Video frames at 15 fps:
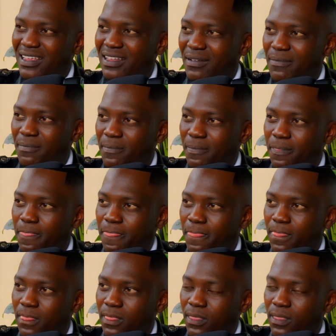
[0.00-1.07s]
Like, so
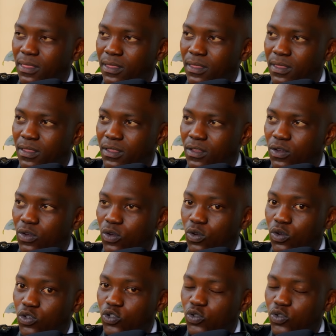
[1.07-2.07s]
soon you're going to be in.